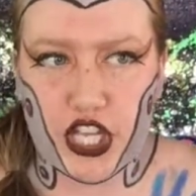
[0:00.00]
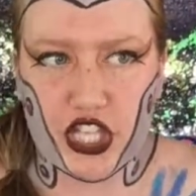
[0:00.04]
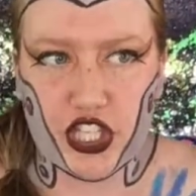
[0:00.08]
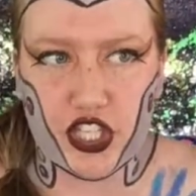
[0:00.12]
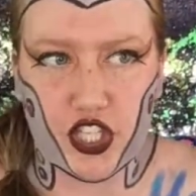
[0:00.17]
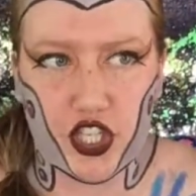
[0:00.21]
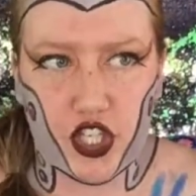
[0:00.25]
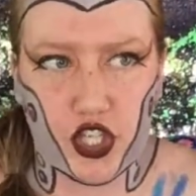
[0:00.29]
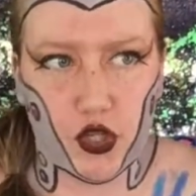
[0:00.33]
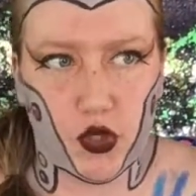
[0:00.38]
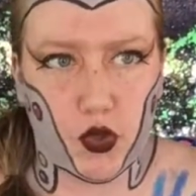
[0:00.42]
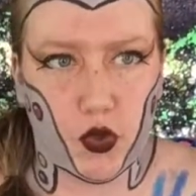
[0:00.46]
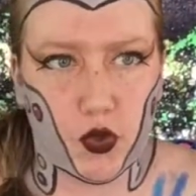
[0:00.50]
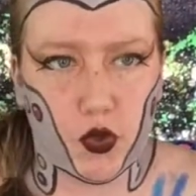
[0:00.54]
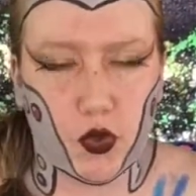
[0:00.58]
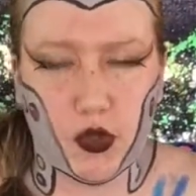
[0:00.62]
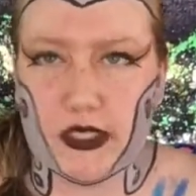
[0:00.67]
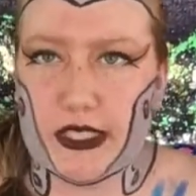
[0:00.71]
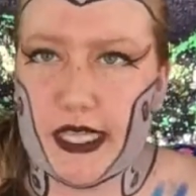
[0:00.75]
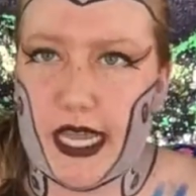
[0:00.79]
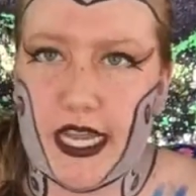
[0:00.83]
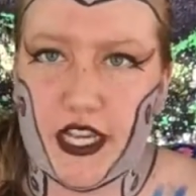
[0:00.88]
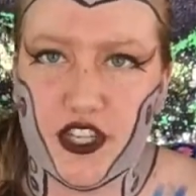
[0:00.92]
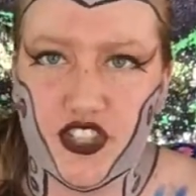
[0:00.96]

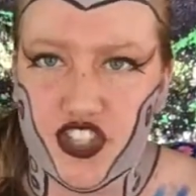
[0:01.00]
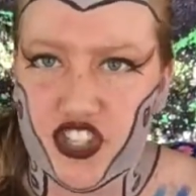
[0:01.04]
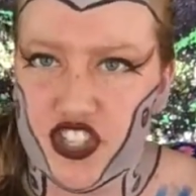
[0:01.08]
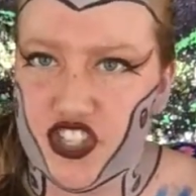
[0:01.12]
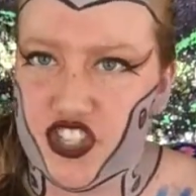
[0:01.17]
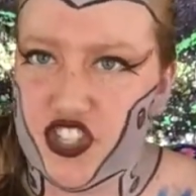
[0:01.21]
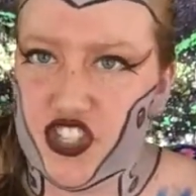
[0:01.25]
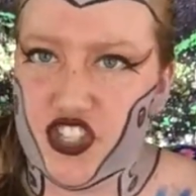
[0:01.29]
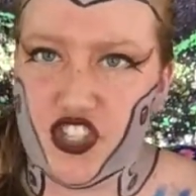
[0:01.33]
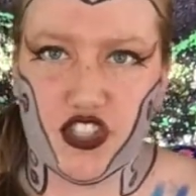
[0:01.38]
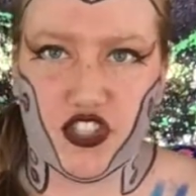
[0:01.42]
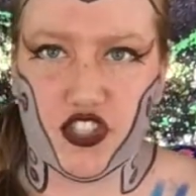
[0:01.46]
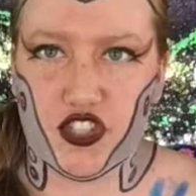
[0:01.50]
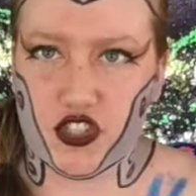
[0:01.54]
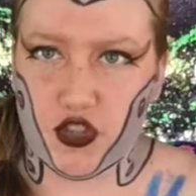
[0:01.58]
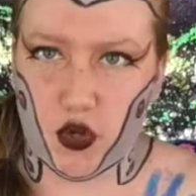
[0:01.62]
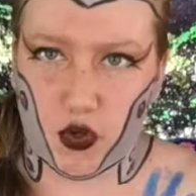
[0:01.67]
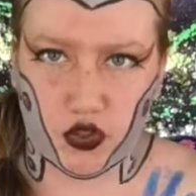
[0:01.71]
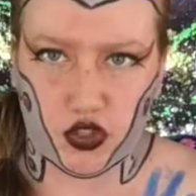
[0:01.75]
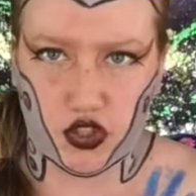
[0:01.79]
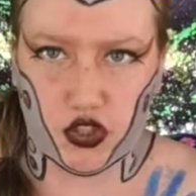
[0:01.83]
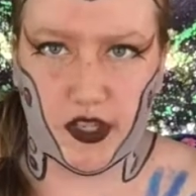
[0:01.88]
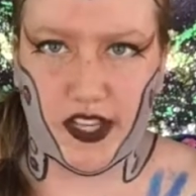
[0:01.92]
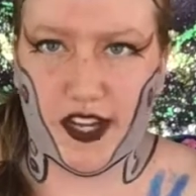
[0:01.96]
cues and just
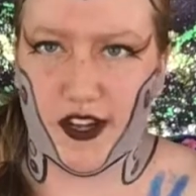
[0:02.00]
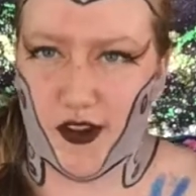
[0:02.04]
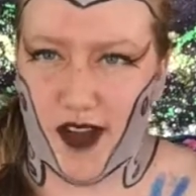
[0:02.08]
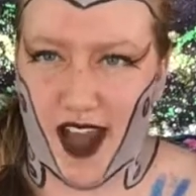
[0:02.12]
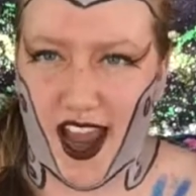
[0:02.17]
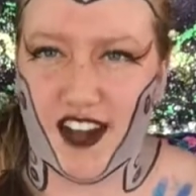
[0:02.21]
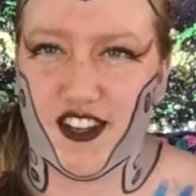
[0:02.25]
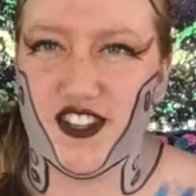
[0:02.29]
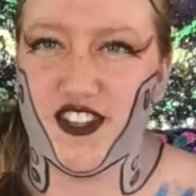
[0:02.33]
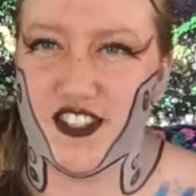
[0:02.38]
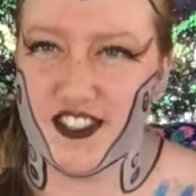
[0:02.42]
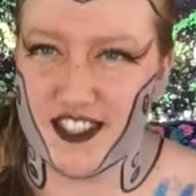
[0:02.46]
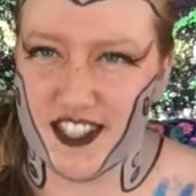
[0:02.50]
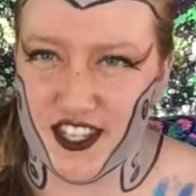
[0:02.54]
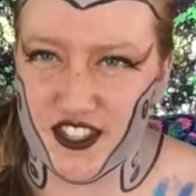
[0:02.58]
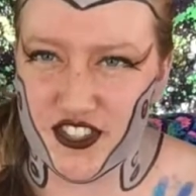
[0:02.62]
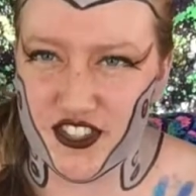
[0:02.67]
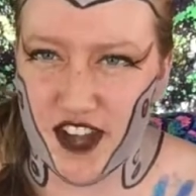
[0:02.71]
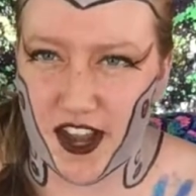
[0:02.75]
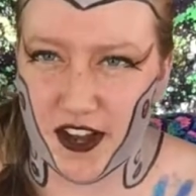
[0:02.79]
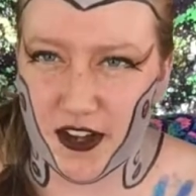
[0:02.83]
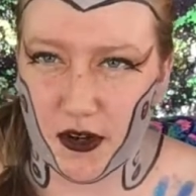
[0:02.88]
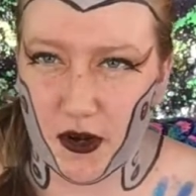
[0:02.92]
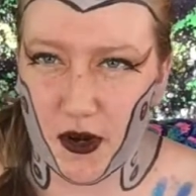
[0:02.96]
social interactions in
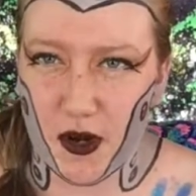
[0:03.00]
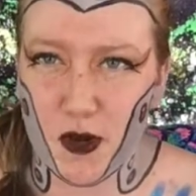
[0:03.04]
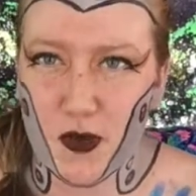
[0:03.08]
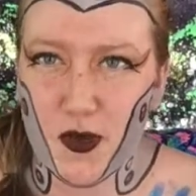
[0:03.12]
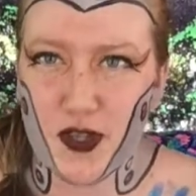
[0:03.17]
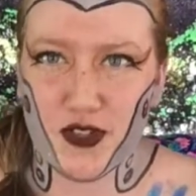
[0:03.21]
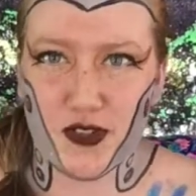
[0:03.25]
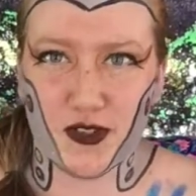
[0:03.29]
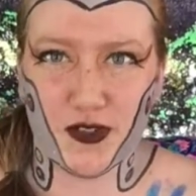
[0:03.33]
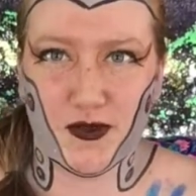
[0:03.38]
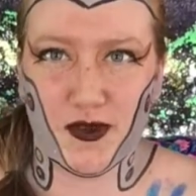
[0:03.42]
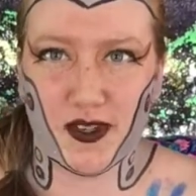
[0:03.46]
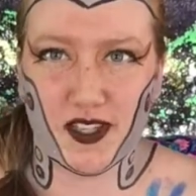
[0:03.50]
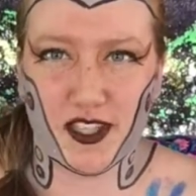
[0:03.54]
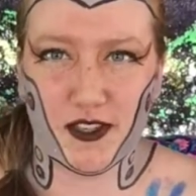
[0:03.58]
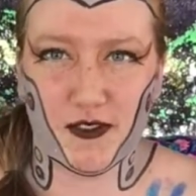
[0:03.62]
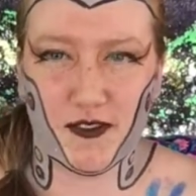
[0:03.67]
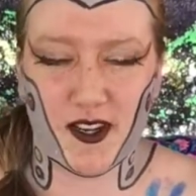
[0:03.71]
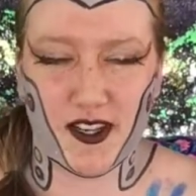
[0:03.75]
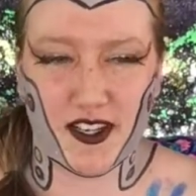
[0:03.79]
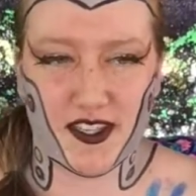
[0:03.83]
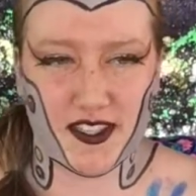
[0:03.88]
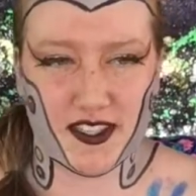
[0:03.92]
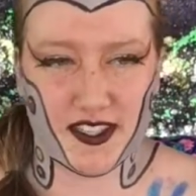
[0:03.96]
general, which is really
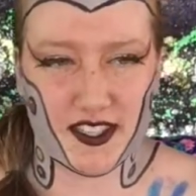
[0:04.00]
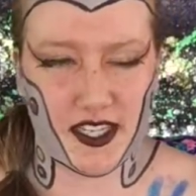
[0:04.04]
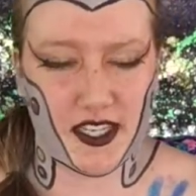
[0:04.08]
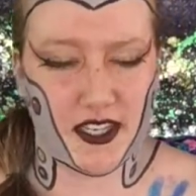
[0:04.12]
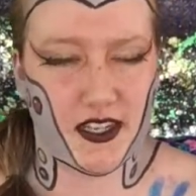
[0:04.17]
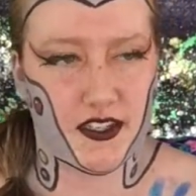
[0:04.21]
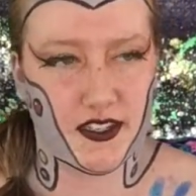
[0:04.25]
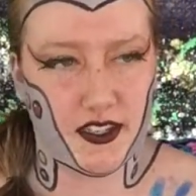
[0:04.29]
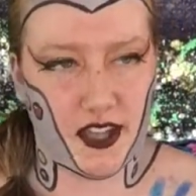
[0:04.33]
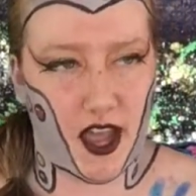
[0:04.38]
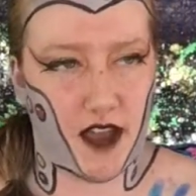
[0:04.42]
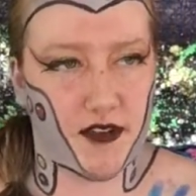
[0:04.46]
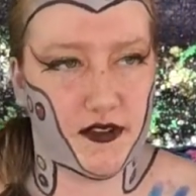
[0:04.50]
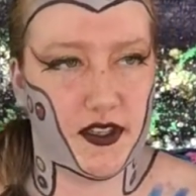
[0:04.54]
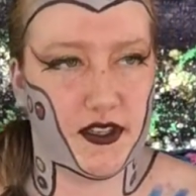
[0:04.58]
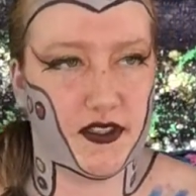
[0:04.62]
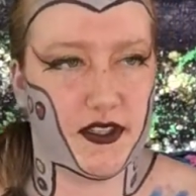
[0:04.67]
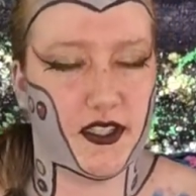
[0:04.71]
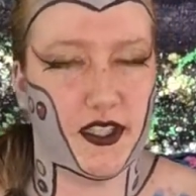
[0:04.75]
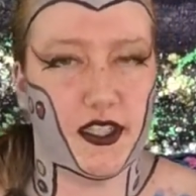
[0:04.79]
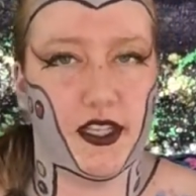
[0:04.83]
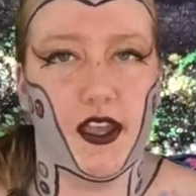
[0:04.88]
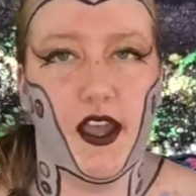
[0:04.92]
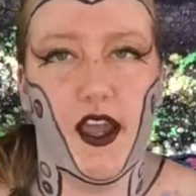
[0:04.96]
funny to see, because
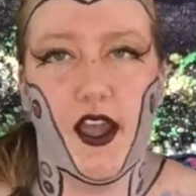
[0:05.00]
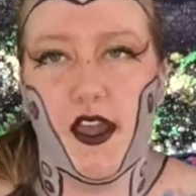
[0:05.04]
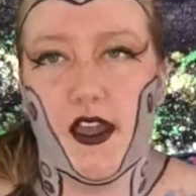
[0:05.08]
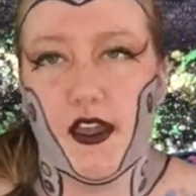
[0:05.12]
obviously